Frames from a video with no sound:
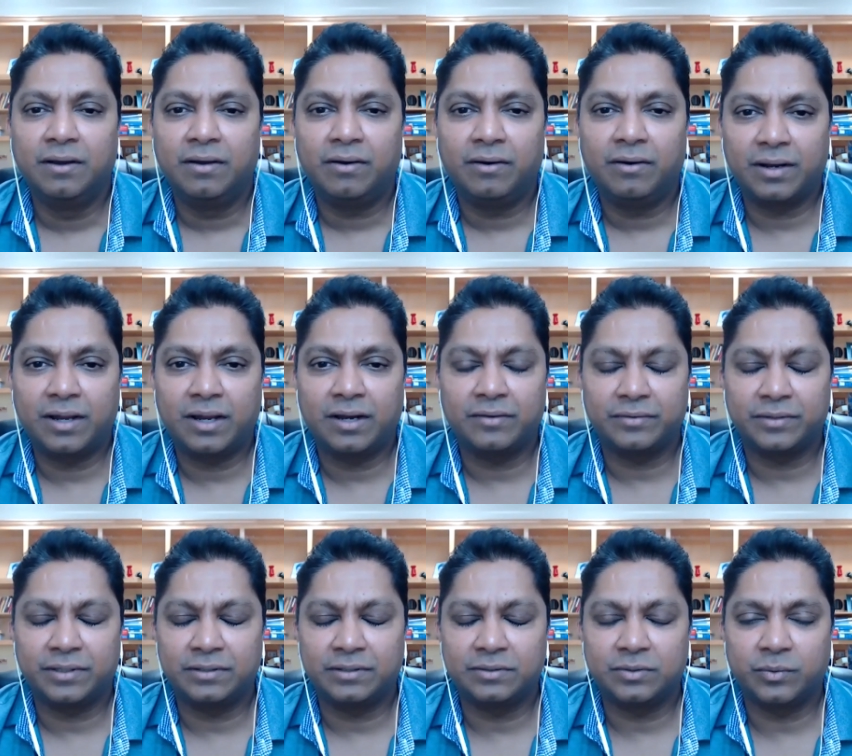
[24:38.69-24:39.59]
all kind of
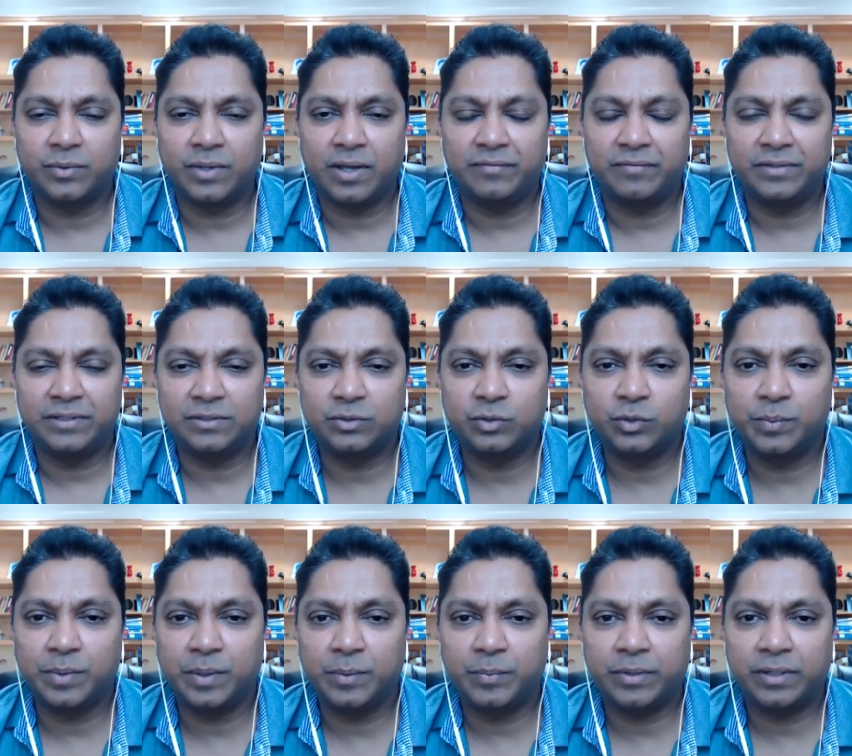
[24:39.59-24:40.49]
things so we have these two
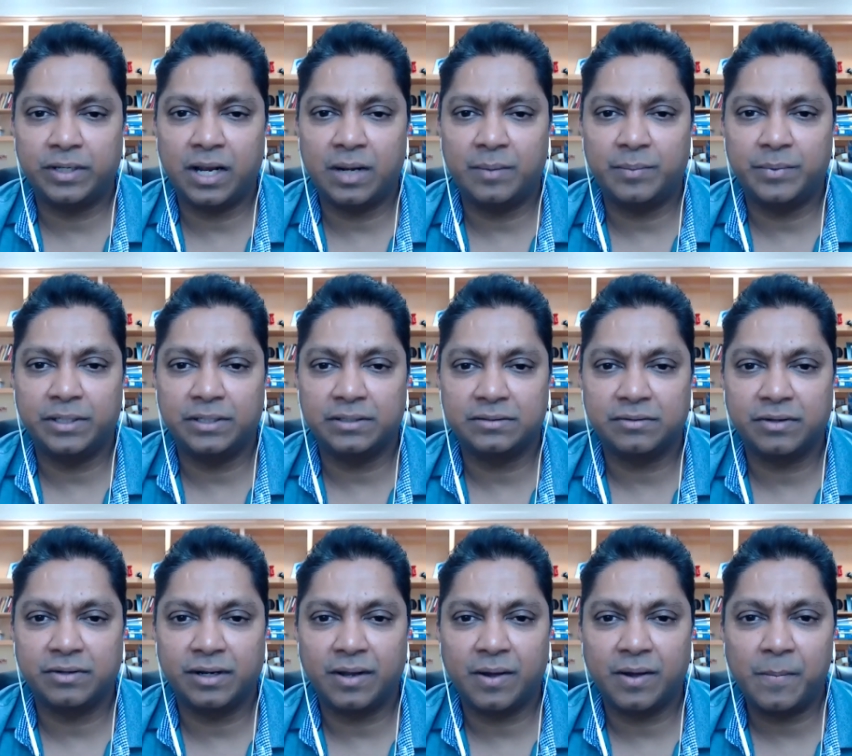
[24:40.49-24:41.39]
people helping us
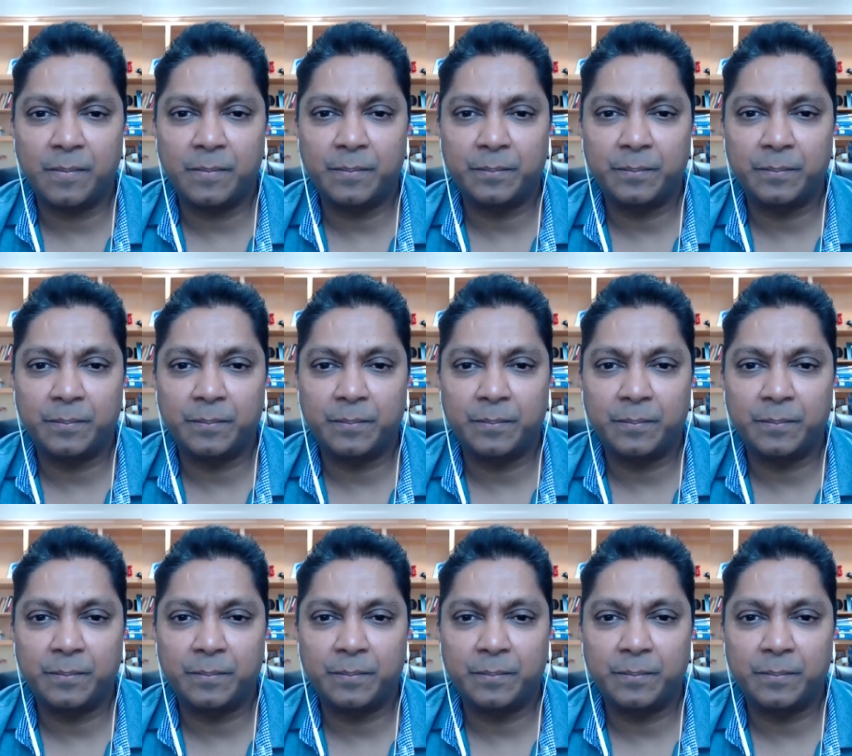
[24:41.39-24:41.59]
right now